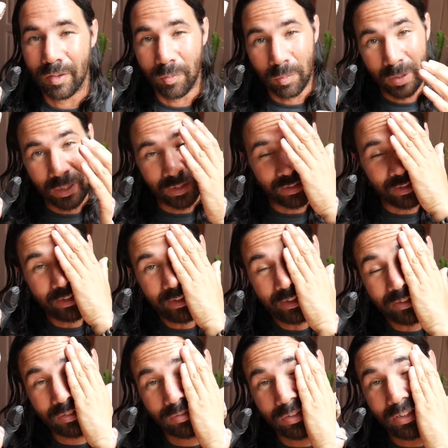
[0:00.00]
Man, the
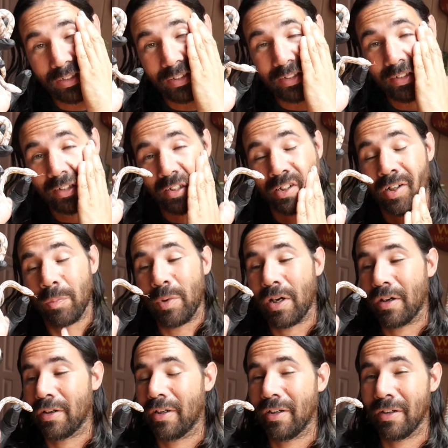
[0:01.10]
heat's really kicking up
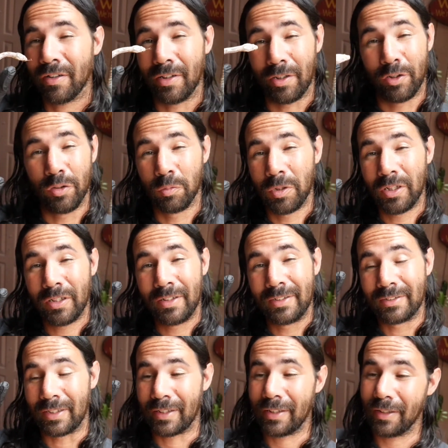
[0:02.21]
out here. The
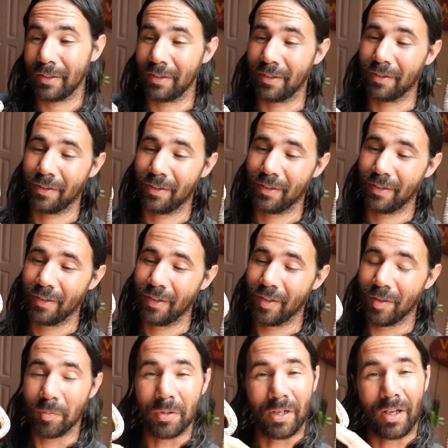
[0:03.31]
humidity's a killer,
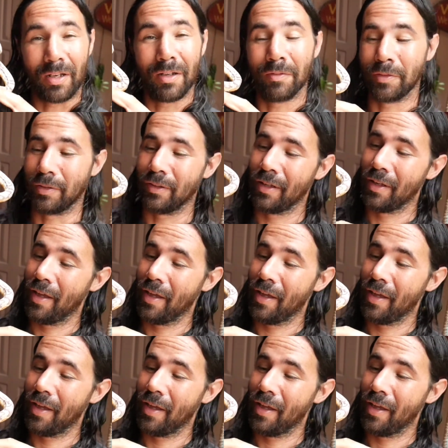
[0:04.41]
but I love it.